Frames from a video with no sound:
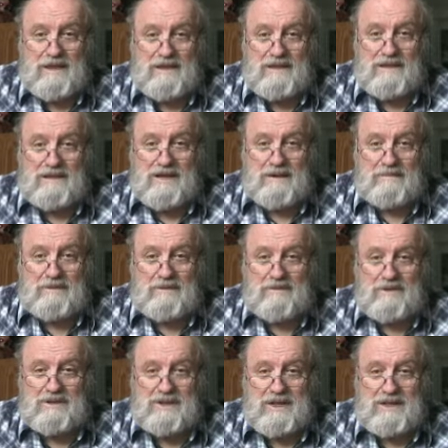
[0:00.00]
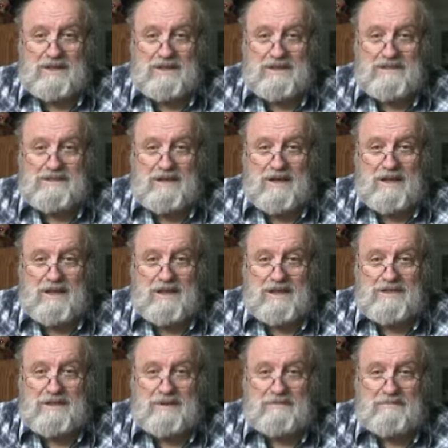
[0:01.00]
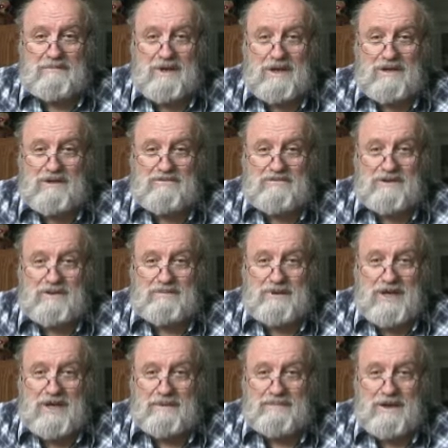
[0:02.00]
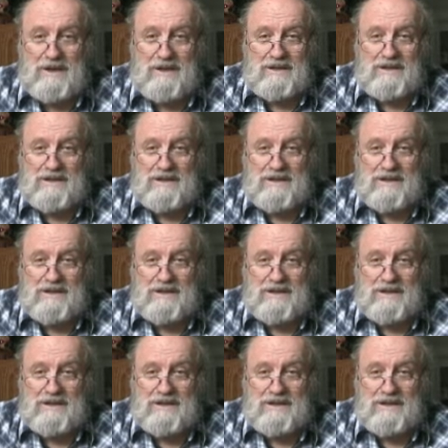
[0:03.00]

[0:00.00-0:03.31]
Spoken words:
the double will take this knowledge and make you feel bad about it,